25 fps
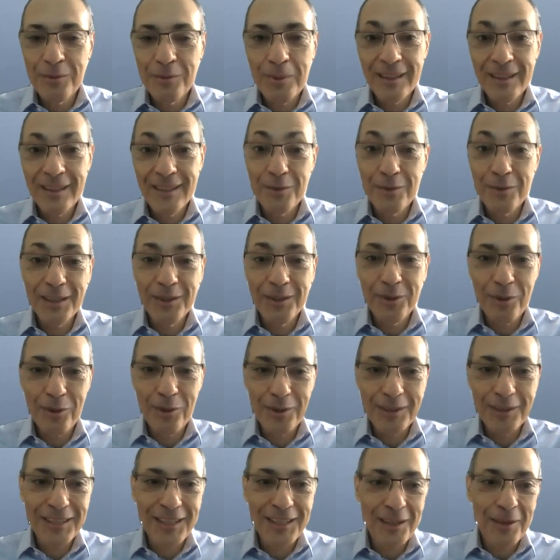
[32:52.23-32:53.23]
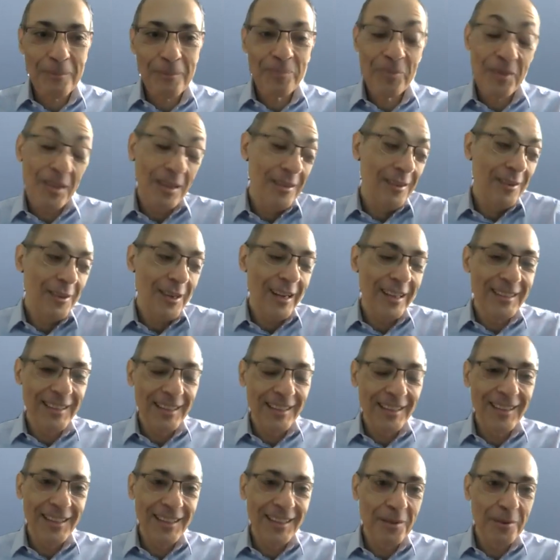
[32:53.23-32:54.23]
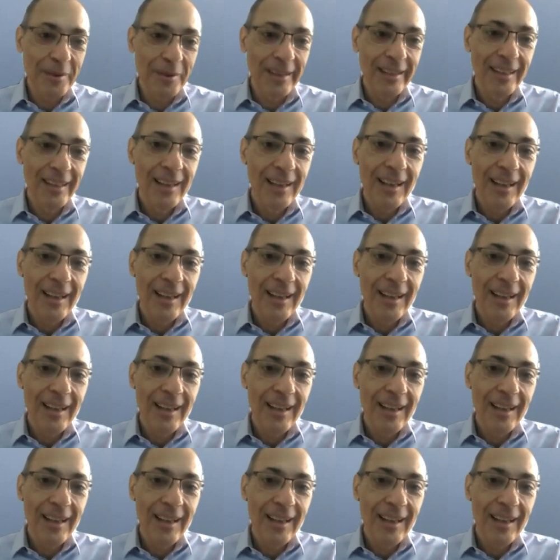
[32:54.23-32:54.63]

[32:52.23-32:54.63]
but this is what I do all the time, or I did anyway.